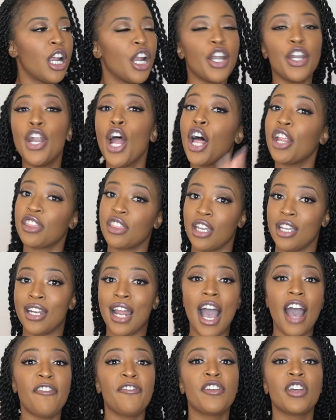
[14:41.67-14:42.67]
Nothing.
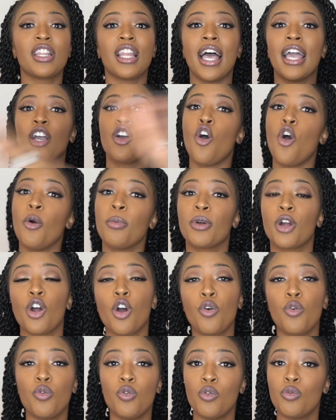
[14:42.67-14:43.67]
I feel like
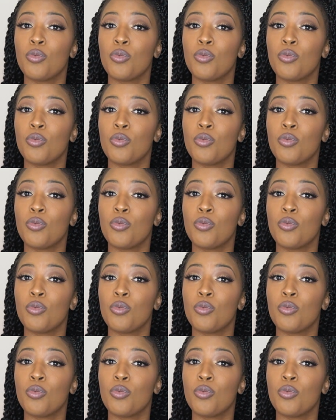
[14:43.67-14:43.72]
homegirl